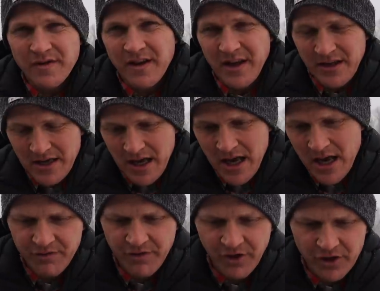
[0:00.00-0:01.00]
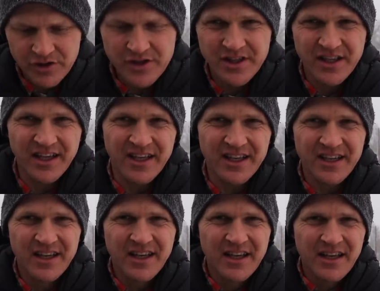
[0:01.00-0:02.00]
of heat. First, it
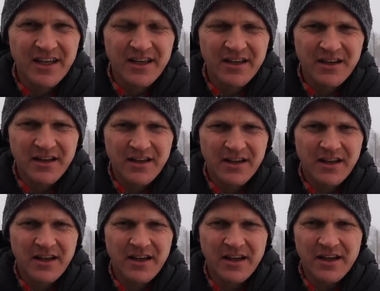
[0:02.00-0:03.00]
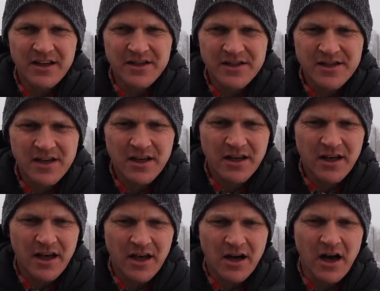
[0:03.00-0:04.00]
is
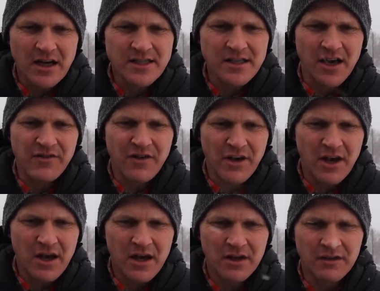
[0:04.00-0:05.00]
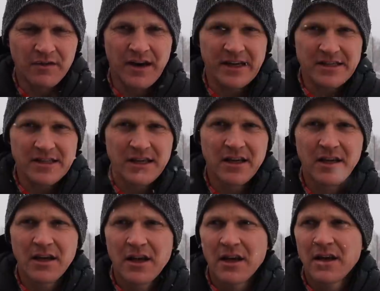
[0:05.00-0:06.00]
a cost-saving device.
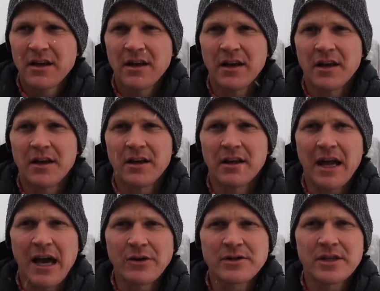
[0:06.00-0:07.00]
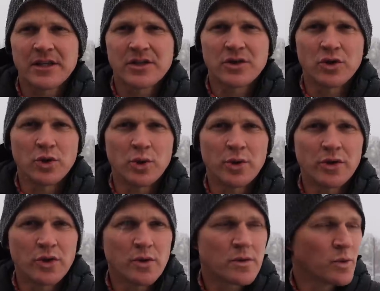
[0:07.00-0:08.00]
It allows us to
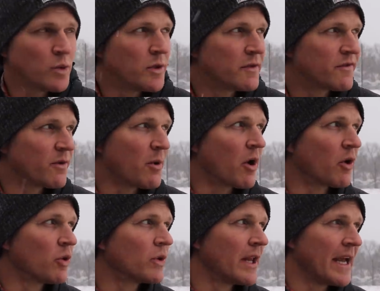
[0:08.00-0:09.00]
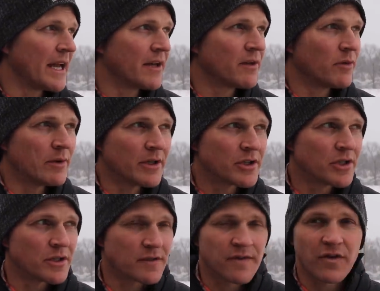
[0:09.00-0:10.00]
use wood from our own land, which
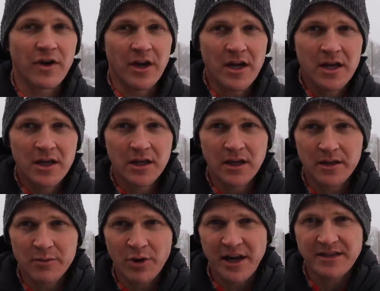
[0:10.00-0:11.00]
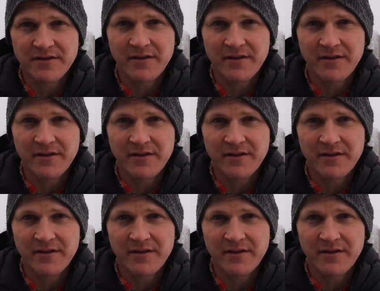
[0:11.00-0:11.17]
is free, and the price